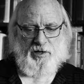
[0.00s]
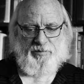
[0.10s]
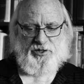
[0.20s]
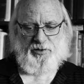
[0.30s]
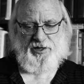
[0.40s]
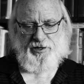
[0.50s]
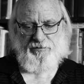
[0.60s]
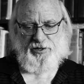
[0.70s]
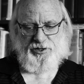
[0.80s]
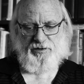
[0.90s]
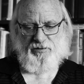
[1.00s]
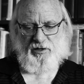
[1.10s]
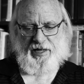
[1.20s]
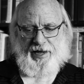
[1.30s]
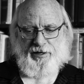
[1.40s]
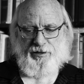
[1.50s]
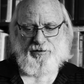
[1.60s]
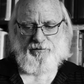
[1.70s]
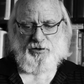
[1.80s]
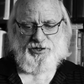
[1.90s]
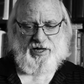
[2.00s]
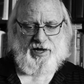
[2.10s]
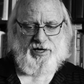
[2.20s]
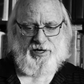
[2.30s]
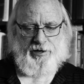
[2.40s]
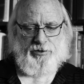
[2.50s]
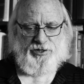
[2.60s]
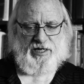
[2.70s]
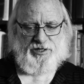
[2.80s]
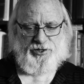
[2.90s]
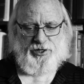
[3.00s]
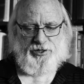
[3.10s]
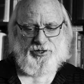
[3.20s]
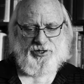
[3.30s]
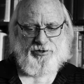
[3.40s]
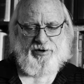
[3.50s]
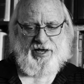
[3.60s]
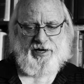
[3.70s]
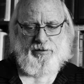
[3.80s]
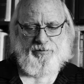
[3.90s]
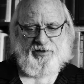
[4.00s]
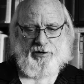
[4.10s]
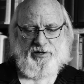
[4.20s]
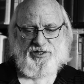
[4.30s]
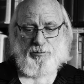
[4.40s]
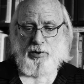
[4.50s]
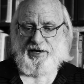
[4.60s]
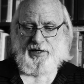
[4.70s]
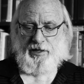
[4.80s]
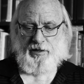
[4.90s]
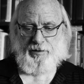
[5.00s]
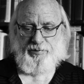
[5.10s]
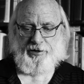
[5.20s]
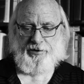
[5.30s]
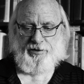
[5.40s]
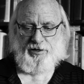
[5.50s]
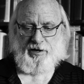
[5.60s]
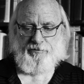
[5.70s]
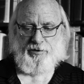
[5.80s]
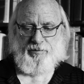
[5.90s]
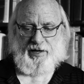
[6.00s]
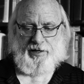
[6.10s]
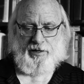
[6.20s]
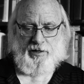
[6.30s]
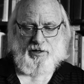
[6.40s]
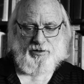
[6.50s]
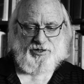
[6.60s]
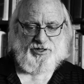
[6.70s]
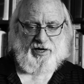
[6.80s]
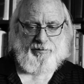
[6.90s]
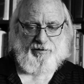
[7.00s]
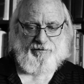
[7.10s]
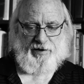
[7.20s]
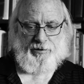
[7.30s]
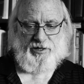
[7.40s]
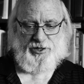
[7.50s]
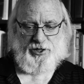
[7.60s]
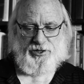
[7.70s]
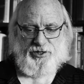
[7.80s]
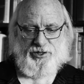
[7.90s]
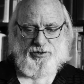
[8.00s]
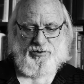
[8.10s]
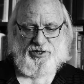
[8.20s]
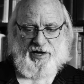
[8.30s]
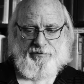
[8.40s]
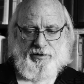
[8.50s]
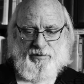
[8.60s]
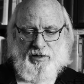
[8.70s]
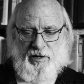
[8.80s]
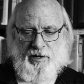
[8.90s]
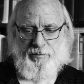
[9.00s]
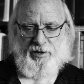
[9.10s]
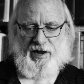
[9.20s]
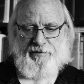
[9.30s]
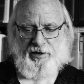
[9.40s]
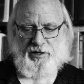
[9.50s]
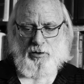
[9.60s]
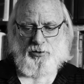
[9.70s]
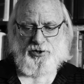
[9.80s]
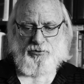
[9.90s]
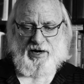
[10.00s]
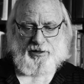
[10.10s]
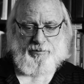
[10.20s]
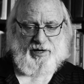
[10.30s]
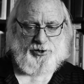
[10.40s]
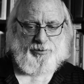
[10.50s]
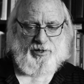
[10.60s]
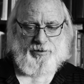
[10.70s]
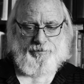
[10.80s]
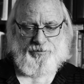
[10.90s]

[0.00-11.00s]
Between the division of the land and the first eight years, that's Judges 3 8, there is a break, a period covered by the statement found in Judges 2 7, but having no direct measurement.